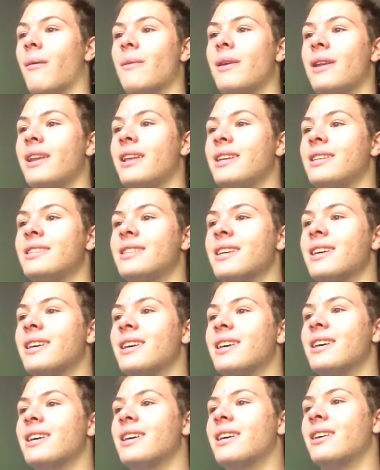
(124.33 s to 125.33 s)
He's
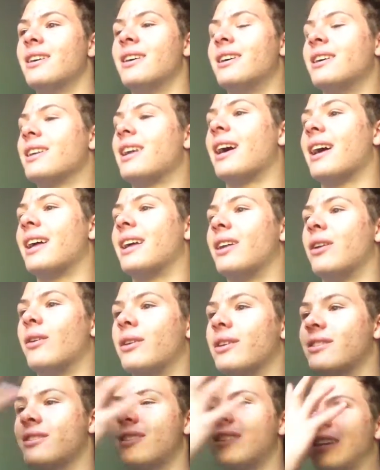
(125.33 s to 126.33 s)
got
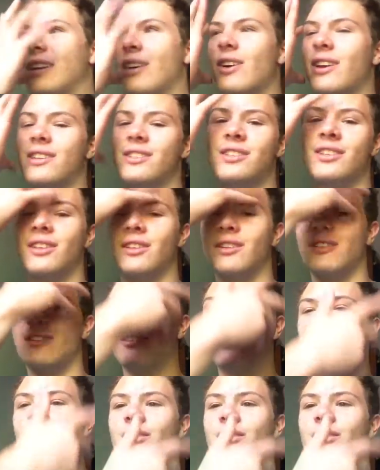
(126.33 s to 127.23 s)
his the